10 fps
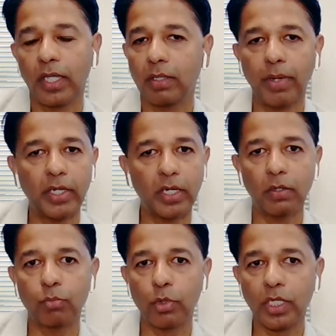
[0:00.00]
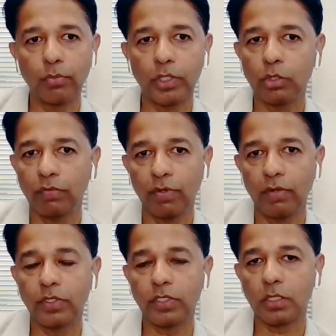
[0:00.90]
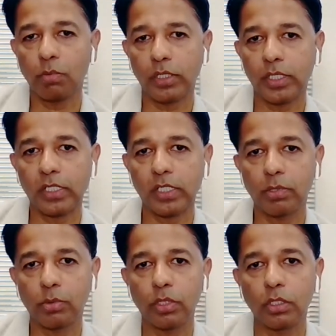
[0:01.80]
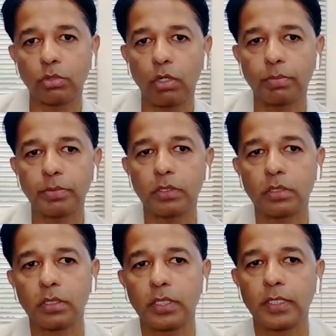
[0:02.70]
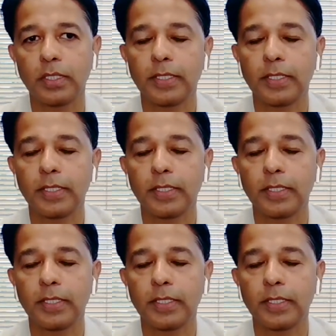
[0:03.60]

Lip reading: And they might end up working with you even if it's a small delta between the two options.